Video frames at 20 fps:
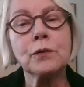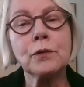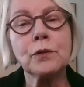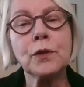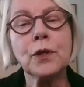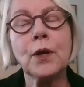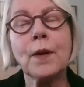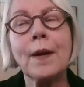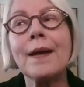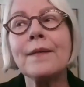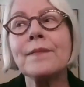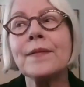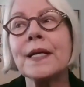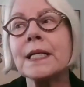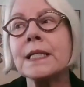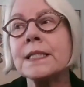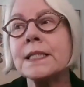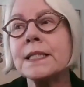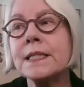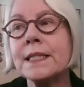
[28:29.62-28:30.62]
having
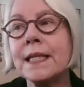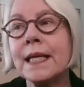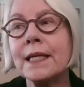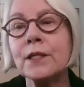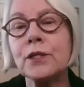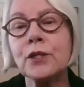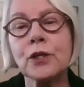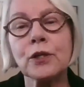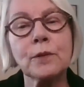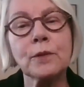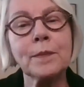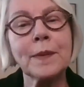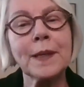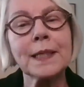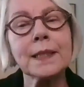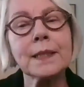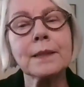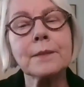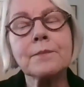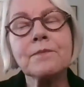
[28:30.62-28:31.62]
a center,
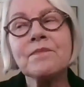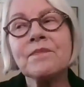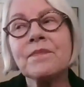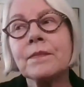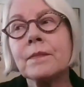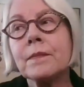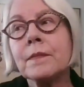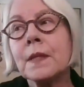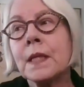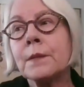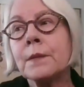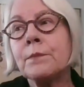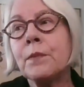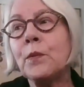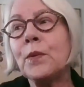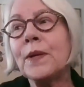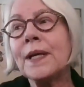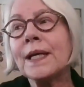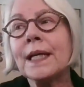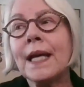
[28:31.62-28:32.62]
but
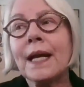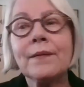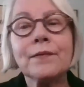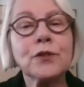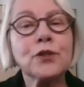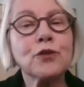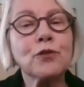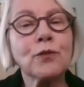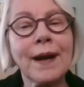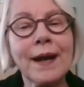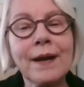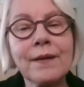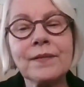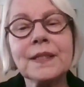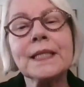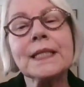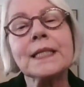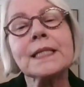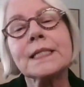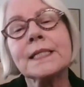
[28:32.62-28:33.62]
we can have a
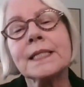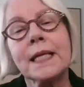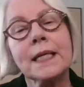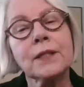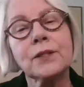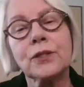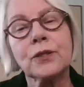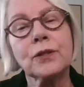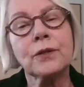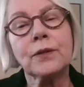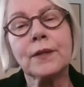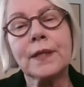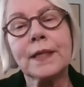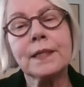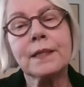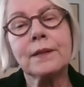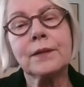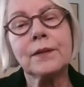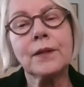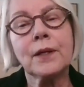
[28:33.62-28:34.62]
traveling center,
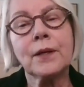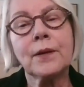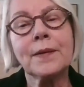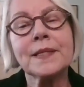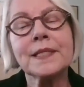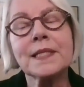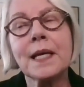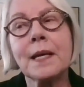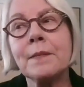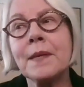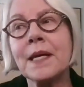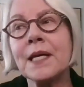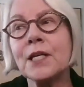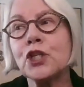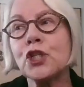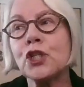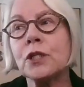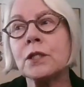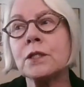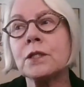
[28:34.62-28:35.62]
as I
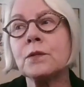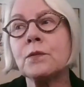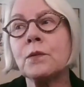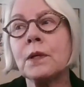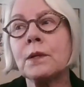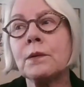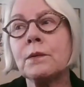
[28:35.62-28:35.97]
mentioned,